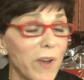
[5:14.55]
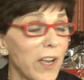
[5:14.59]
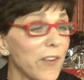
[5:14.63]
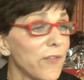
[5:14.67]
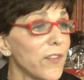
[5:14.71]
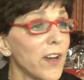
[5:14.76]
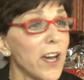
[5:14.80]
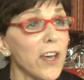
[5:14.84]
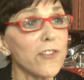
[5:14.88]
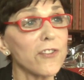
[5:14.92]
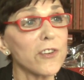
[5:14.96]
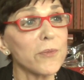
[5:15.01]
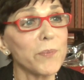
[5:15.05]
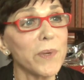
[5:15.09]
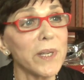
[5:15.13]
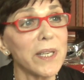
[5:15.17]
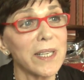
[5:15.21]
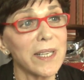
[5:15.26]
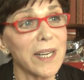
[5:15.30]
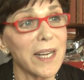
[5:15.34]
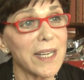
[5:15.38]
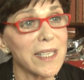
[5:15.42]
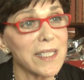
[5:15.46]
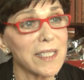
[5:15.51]
My father had been
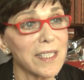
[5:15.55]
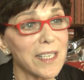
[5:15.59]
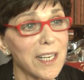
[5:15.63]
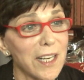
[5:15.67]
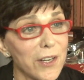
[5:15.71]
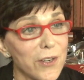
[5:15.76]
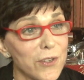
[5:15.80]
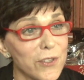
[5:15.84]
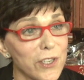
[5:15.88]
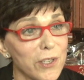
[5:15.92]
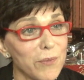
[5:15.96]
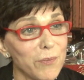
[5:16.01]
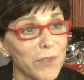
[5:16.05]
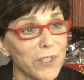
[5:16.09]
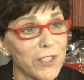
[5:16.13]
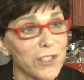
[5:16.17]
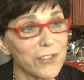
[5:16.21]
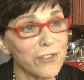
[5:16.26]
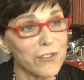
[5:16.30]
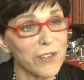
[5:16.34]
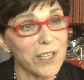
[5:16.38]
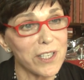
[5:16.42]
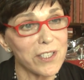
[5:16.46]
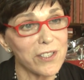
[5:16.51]
in Eisenhower's
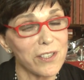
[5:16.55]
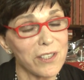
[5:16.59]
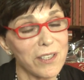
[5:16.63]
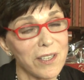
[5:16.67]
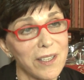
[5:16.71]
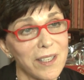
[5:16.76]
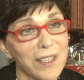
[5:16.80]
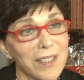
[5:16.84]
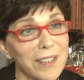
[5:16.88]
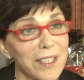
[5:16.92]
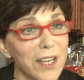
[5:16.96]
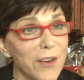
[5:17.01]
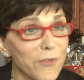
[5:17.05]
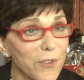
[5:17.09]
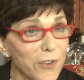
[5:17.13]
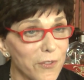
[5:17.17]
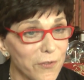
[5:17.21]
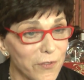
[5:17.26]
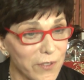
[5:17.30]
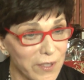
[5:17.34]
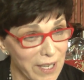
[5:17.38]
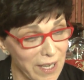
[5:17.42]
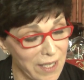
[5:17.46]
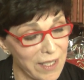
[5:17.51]
administration, and I'll never
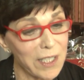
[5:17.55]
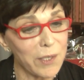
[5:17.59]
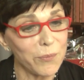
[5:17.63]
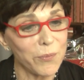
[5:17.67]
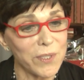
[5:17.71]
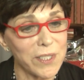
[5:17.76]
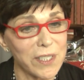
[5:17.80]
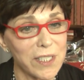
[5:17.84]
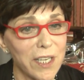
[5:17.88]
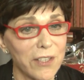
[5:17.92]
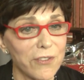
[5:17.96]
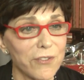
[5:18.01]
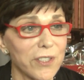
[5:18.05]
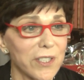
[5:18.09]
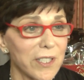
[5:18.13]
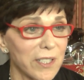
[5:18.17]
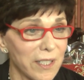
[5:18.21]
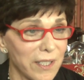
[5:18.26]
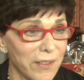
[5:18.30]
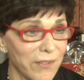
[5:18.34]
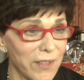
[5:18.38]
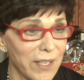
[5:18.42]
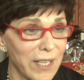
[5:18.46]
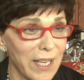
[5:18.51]
forget, he had been
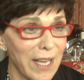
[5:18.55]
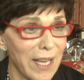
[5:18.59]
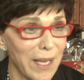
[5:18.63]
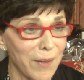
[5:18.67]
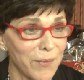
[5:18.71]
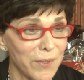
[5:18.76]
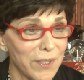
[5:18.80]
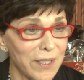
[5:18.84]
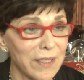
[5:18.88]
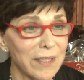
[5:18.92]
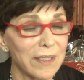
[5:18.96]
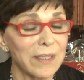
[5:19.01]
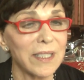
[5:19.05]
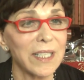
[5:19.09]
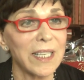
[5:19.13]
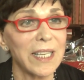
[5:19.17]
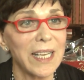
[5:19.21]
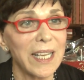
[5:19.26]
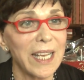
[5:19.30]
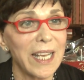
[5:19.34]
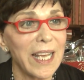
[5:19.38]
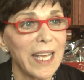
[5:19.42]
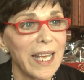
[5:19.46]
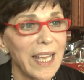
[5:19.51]
Secretary of the Cabinet.
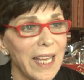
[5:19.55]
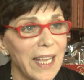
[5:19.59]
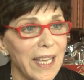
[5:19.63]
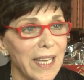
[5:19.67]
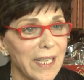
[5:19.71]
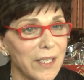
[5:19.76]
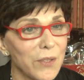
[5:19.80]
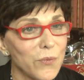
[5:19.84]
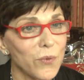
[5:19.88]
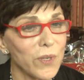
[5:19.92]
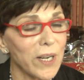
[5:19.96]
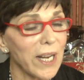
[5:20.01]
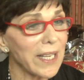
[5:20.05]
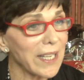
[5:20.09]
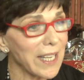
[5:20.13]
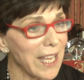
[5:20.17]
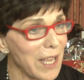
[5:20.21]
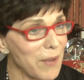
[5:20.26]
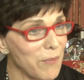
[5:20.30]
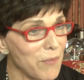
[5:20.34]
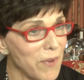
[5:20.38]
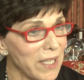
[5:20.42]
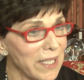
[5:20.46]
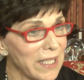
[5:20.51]
And when I
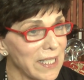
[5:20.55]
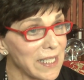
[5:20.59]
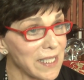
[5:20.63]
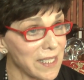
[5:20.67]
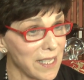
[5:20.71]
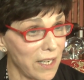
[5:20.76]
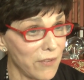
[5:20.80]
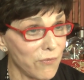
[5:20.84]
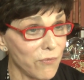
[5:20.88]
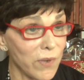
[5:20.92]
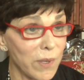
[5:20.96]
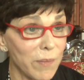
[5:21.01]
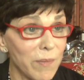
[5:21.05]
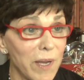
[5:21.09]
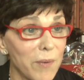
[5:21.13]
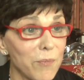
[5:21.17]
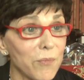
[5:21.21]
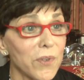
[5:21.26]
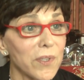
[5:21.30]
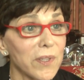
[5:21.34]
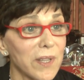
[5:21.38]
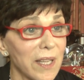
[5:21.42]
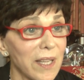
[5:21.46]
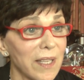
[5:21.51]
came in, he said,
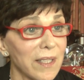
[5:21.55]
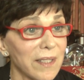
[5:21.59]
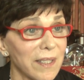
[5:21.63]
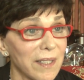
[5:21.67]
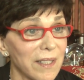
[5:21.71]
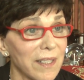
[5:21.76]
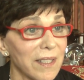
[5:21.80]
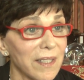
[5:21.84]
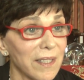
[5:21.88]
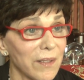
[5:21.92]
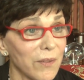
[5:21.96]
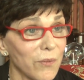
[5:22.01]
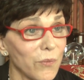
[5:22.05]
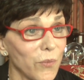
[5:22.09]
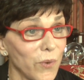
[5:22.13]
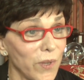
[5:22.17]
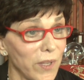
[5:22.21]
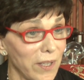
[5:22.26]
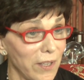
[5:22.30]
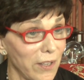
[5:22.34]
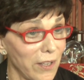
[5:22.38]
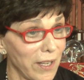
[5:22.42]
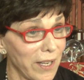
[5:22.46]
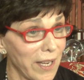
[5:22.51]
remember that
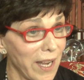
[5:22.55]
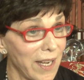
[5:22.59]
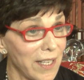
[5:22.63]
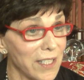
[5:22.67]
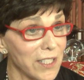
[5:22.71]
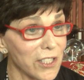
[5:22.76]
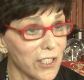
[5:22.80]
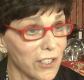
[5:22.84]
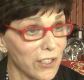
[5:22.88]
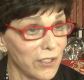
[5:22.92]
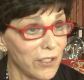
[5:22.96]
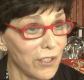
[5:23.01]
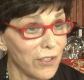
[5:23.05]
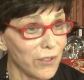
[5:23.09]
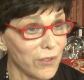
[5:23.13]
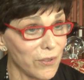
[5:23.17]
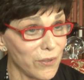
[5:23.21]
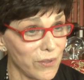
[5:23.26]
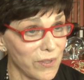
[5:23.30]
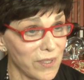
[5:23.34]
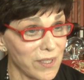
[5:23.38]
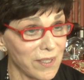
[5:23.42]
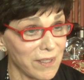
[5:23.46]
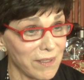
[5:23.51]
when the gates
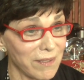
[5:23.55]
close,